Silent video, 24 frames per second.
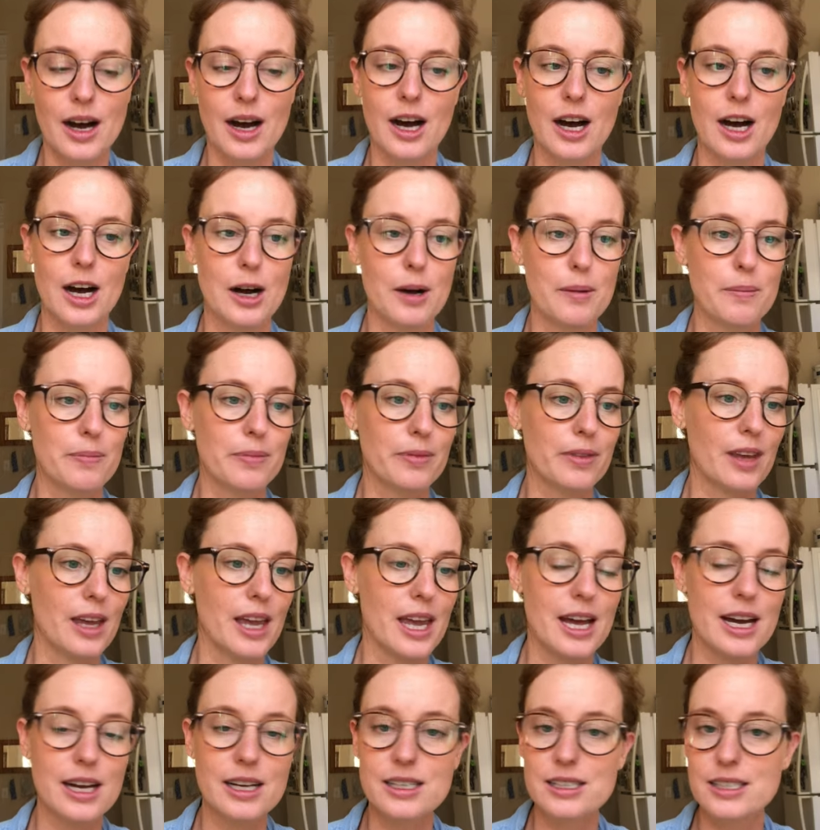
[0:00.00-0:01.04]
Um,
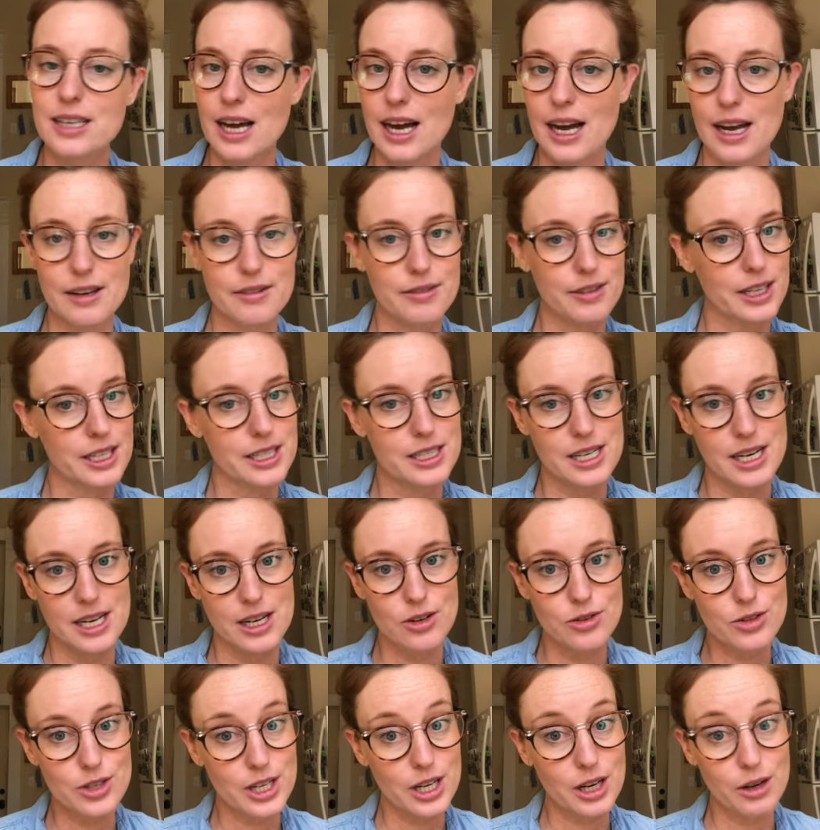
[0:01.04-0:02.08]
and I've
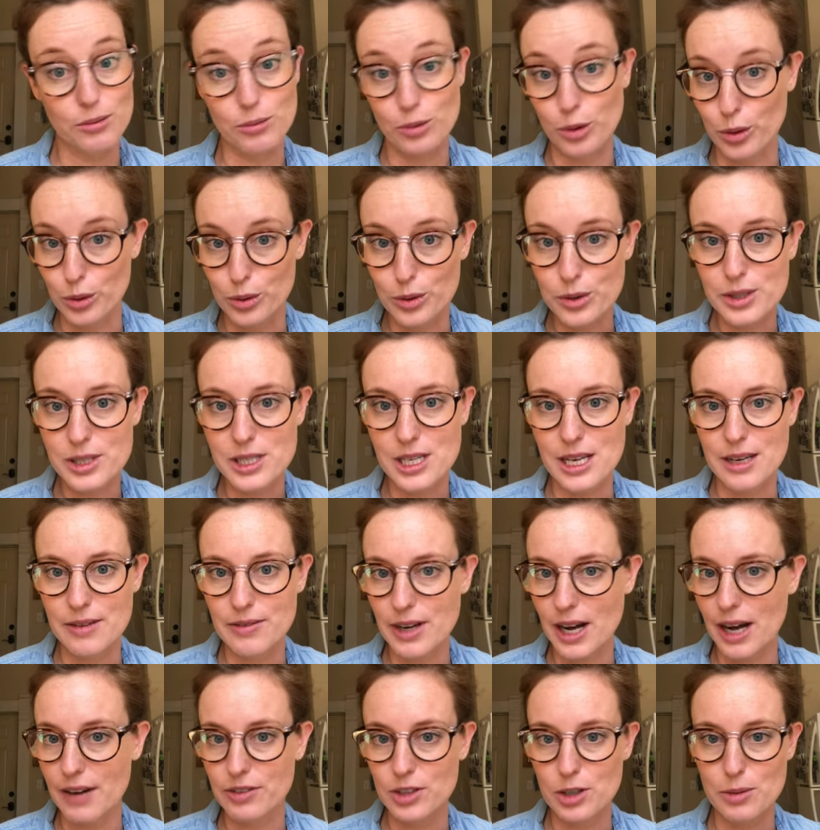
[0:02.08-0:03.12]
continued to get roles
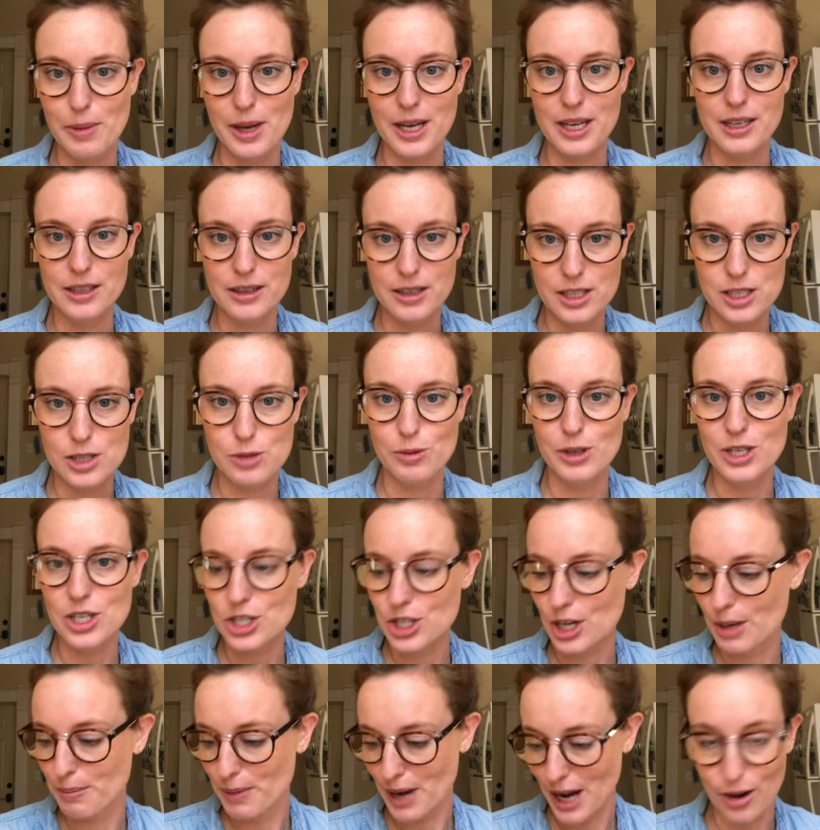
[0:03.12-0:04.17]
even after making the
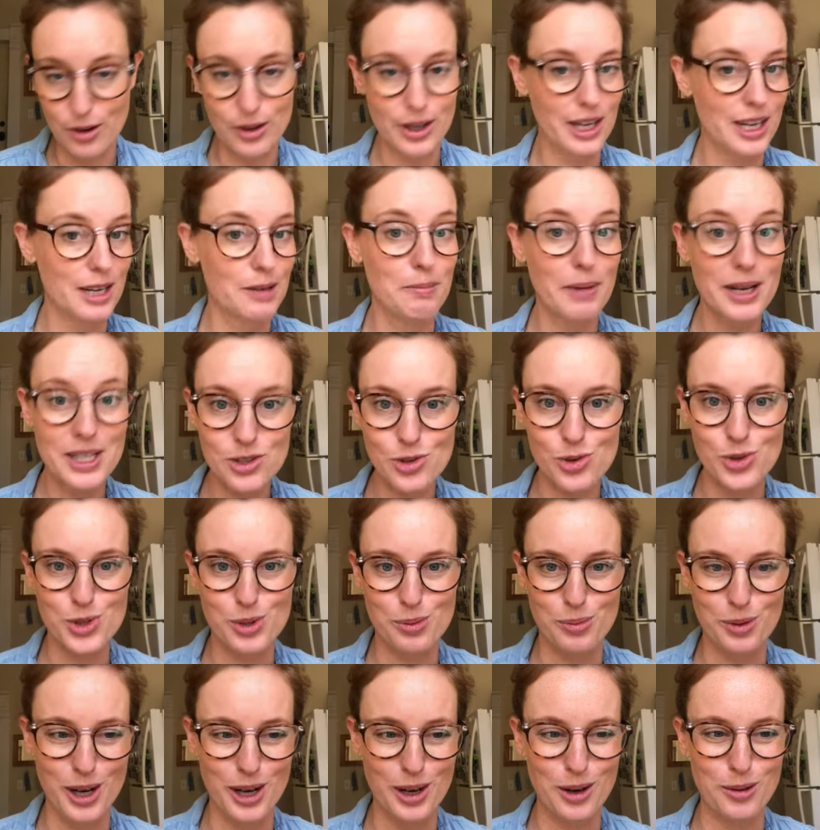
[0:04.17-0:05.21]
switch. I'm now getting
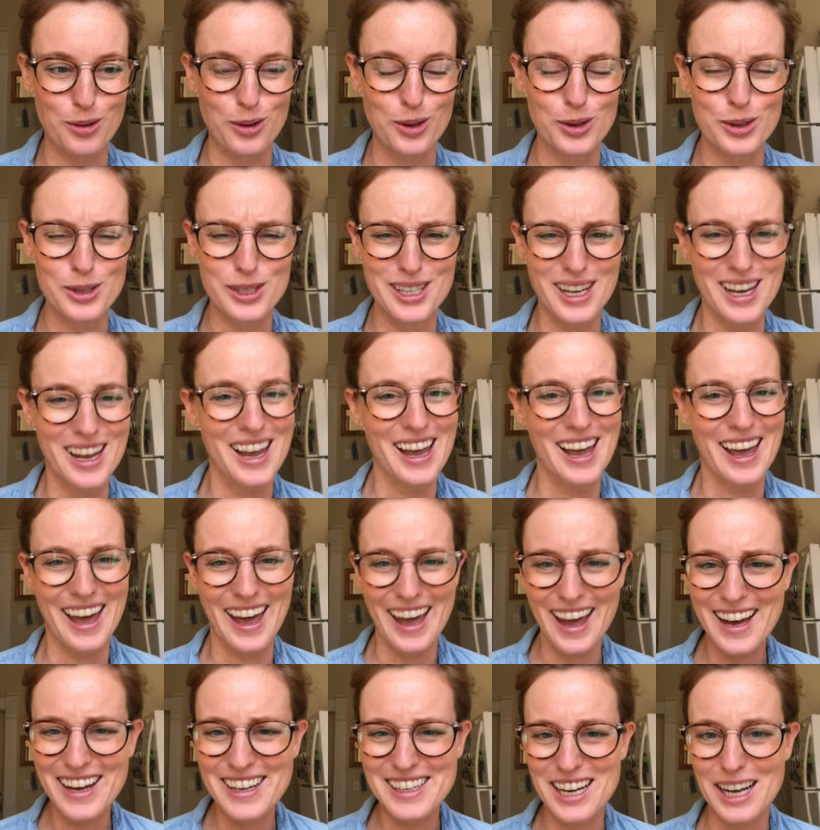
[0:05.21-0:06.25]
mezzo-soprano roles
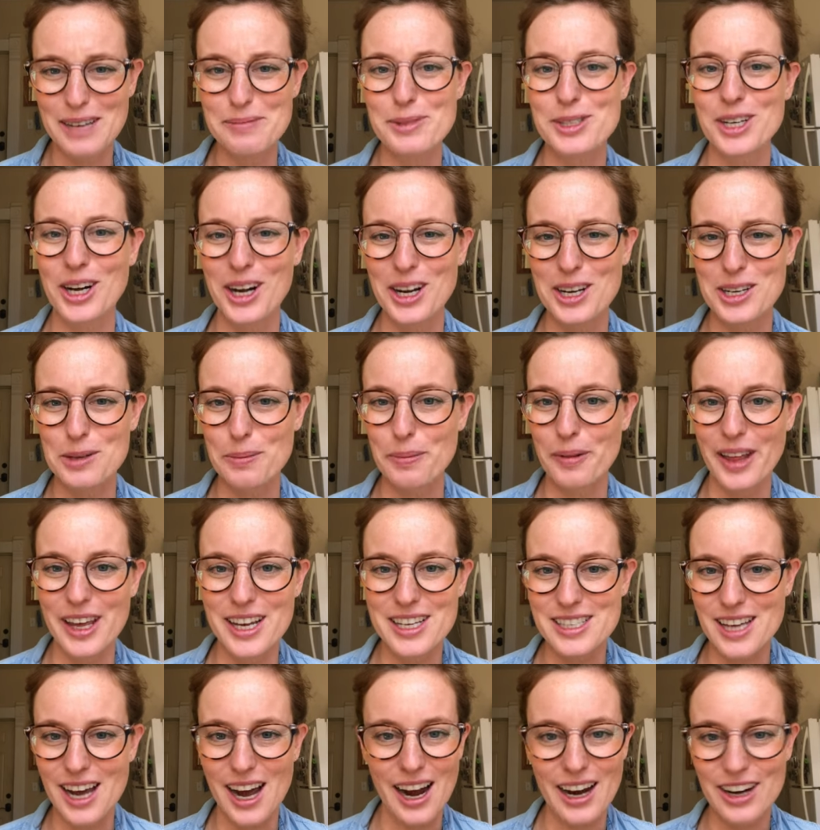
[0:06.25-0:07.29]
and I'm starting to
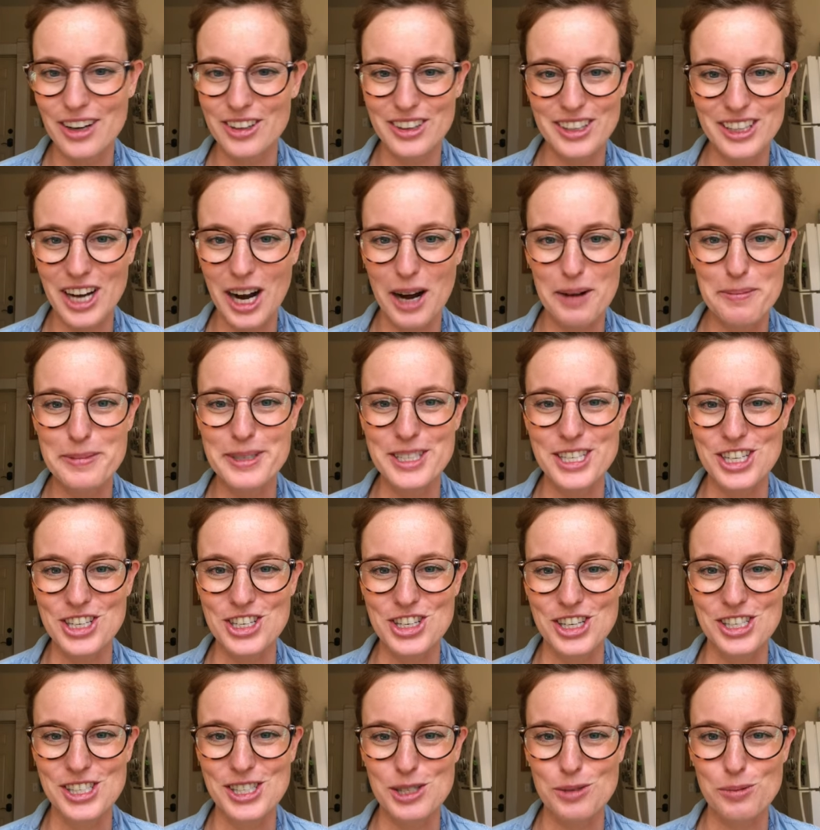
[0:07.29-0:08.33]
place higher in
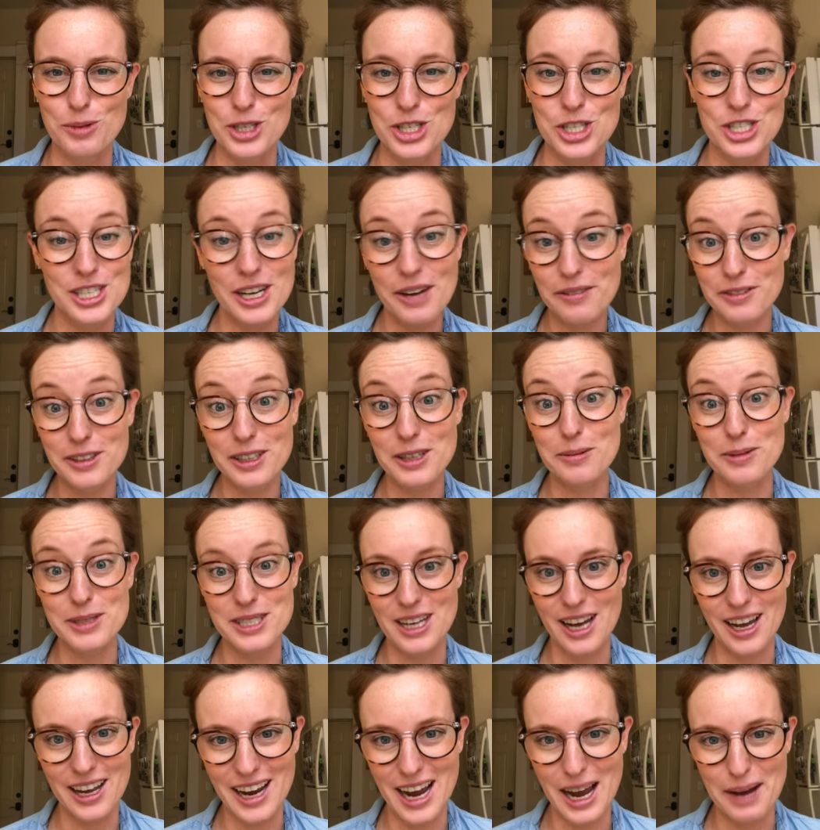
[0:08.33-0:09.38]
competitions, which definitely
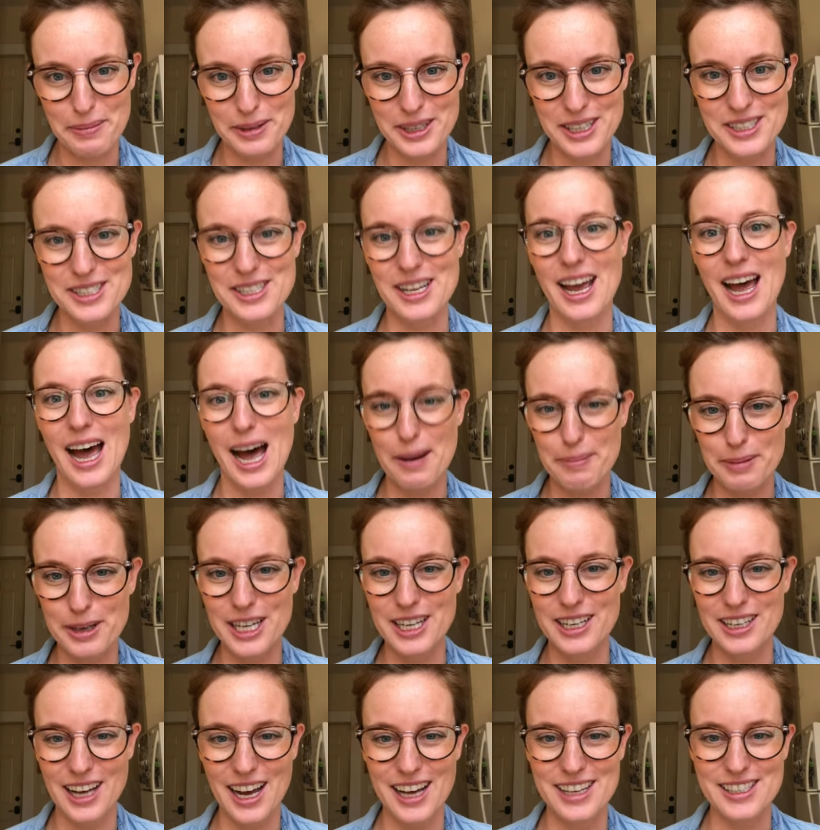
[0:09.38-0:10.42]
was not happen happening